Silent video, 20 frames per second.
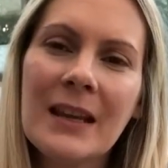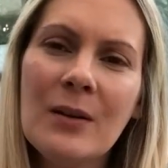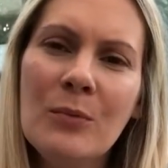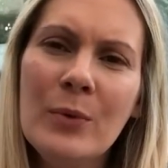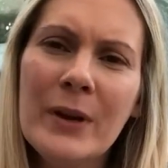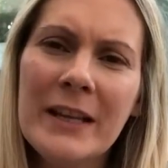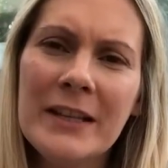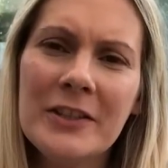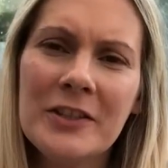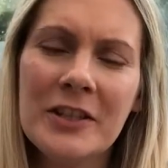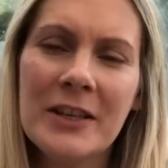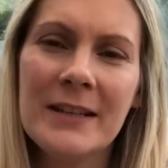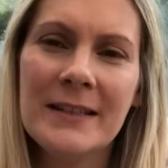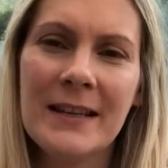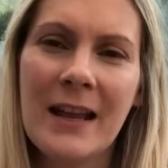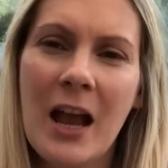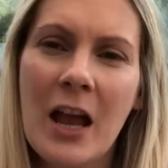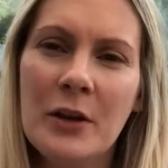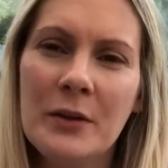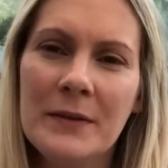which is
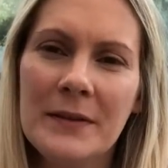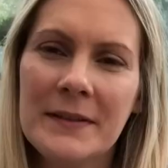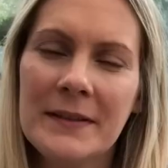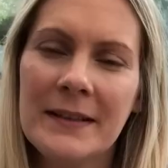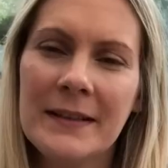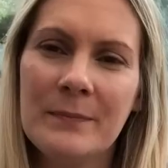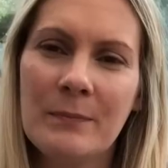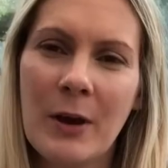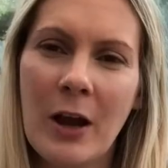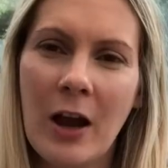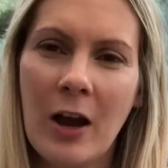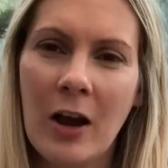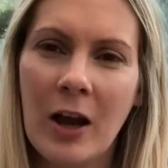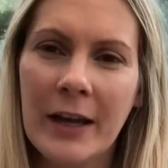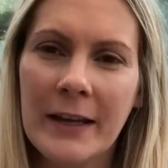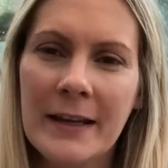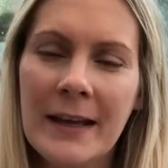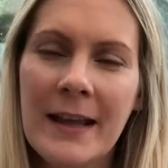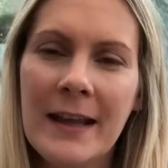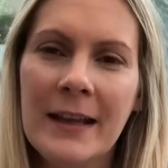hosted
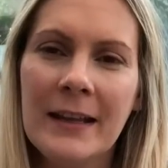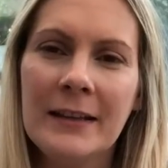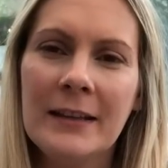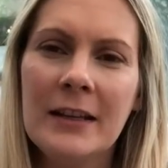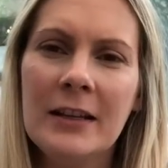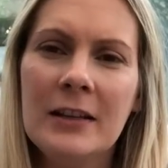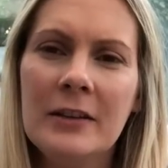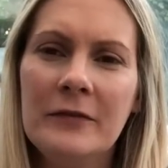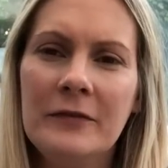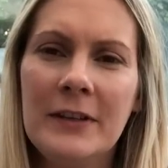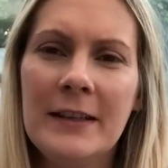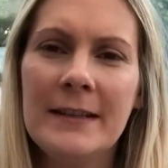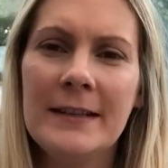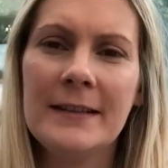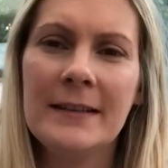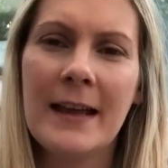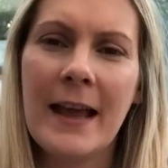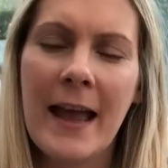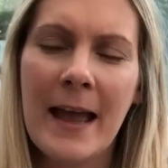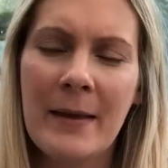by the lovely
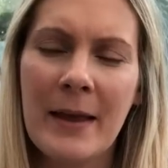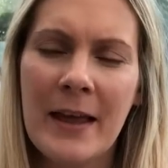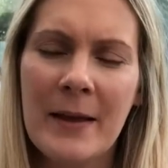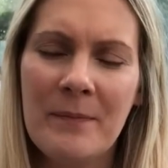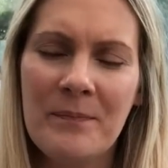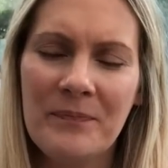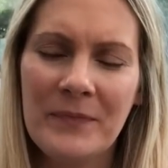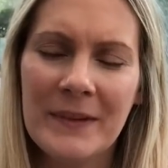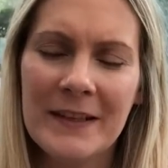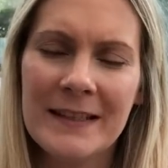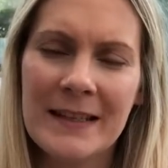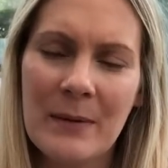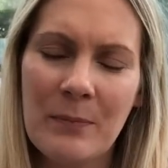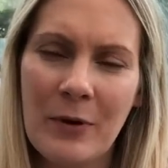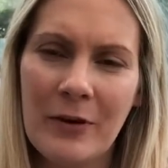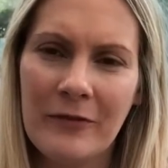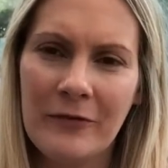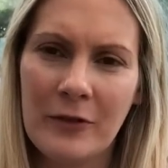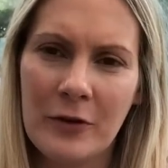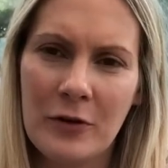
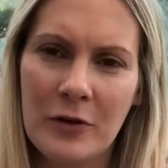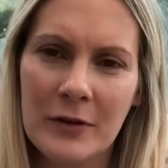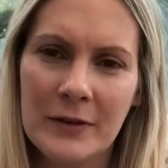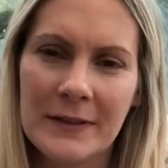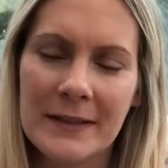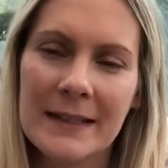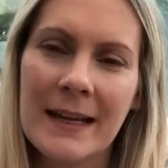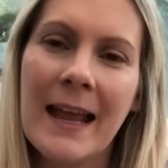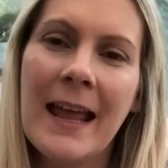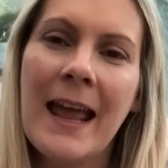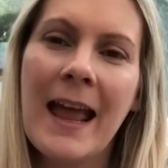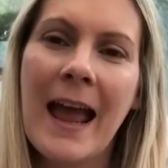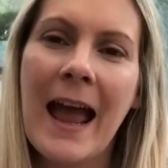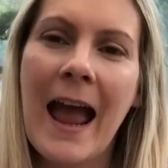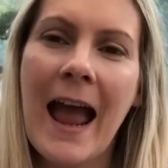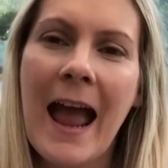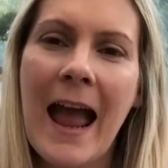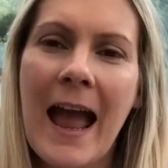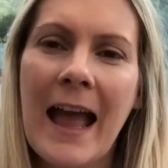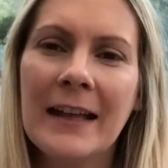Zipperfoot
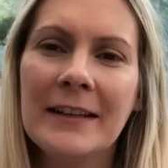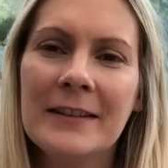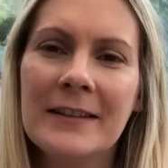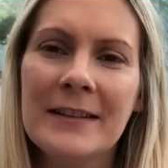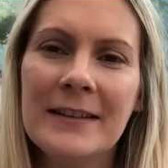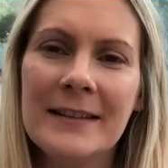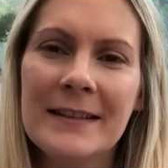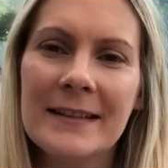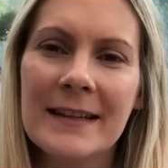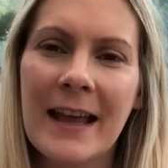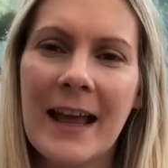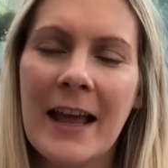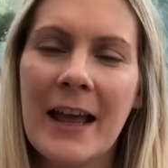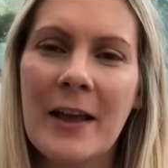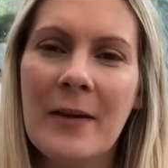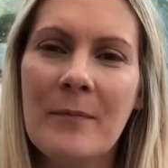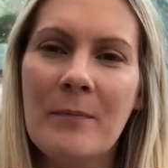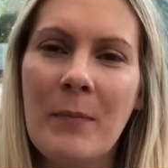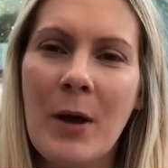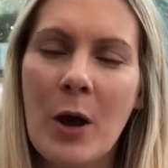and
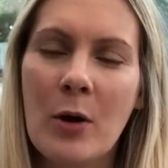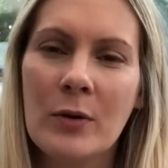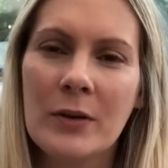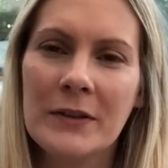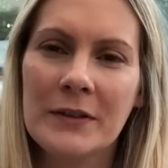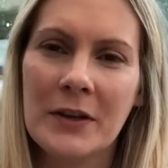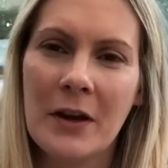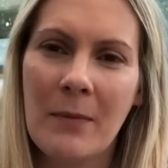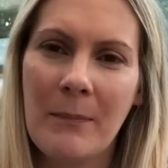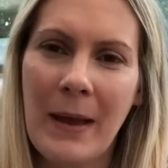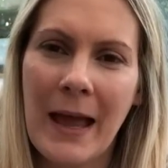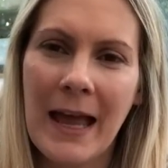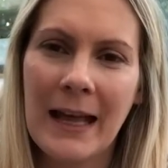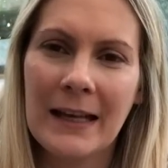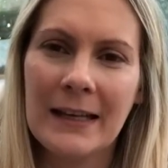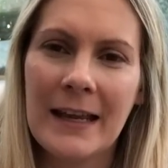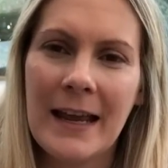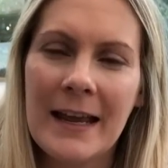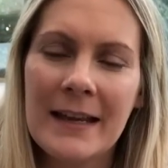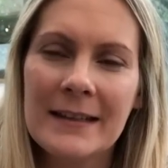Polka Dot
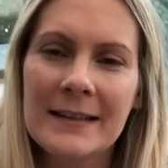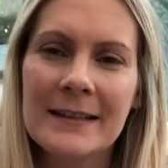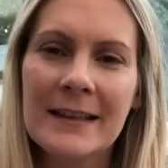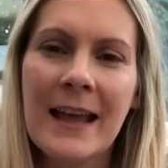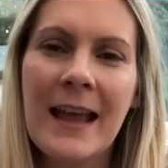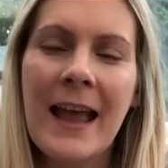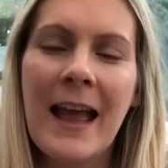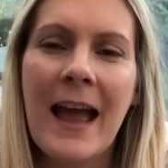Palace.